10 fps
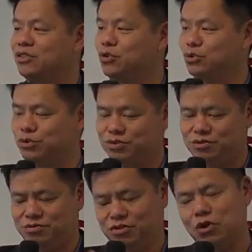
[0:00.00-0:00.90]
who
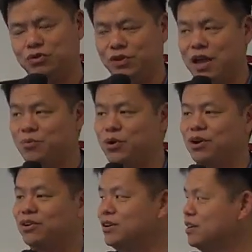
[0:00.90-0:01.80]
knows
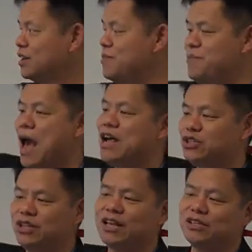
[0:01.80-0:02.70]
VMware, can manage
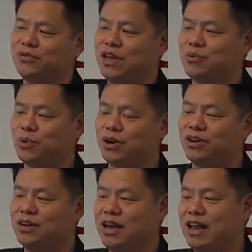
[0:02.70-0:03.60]
it like it's VMware,
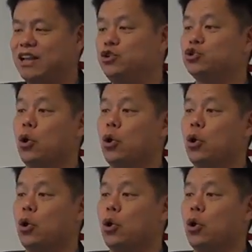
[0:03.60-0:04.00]
and it can use.